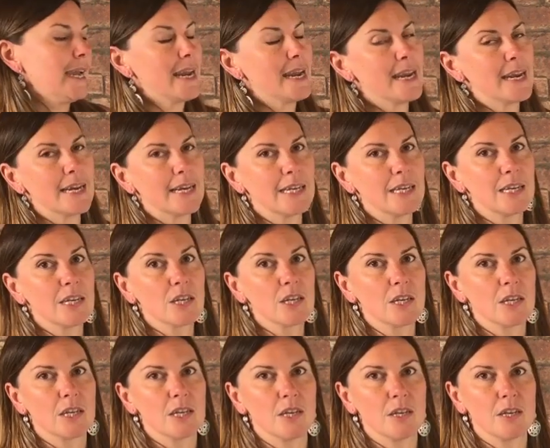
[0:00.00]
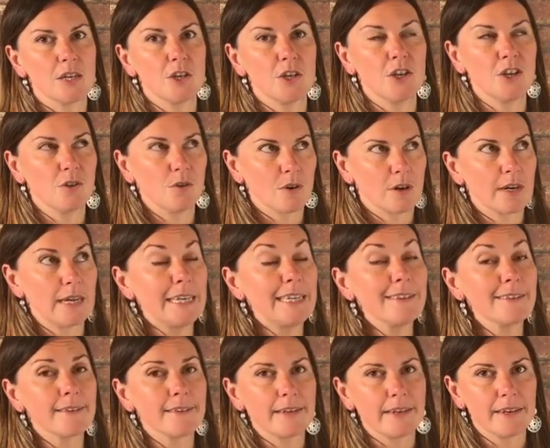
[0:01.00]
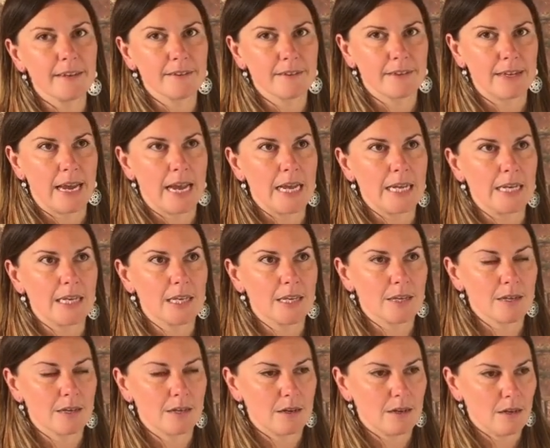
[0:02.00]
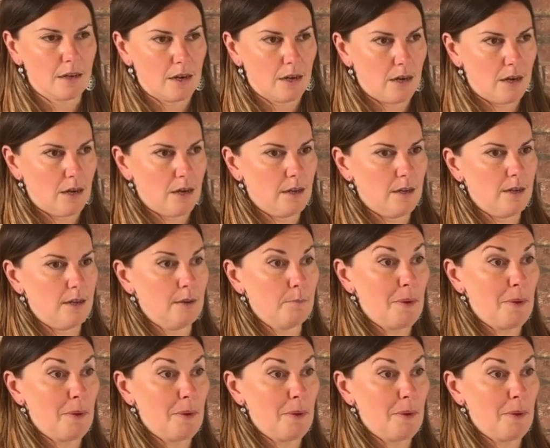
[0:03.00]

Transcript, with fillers: And your instincts and uh,